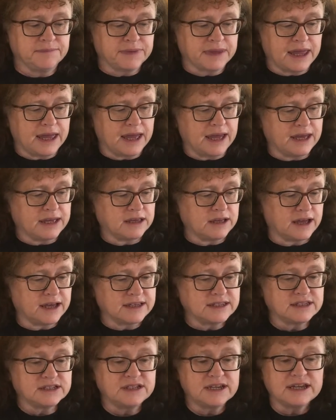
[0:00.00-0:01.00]
I
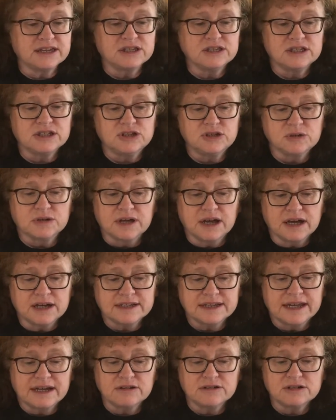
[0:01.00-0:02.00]
suggest that you cut
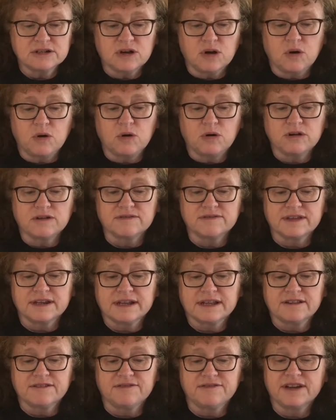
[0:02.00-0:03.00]
out all of the
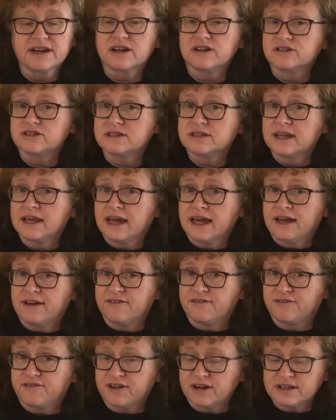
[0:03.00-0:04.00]
little figures
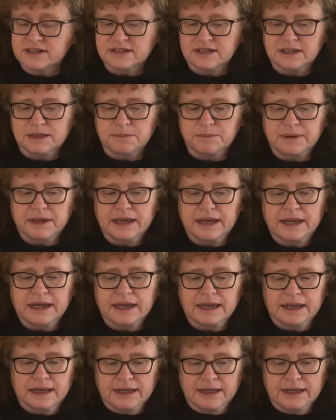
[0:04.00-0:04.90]
first at the beginning